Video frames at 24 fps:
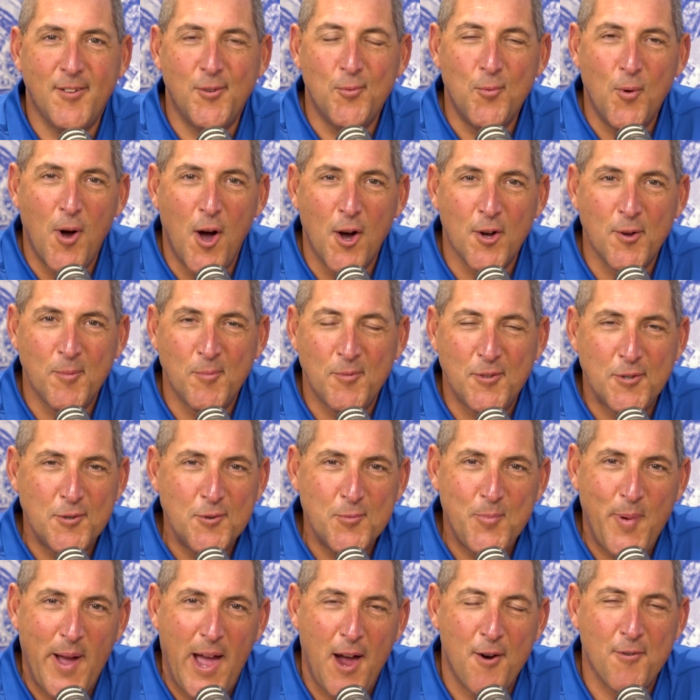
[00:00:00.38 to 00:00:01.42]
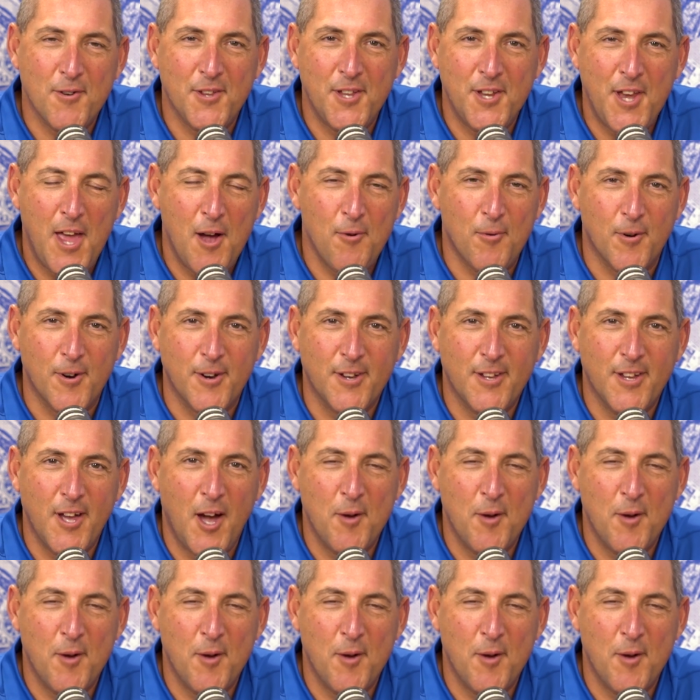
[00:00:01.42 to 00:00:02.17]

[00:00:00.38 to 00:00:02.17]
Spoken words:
and welcome to Power the Network.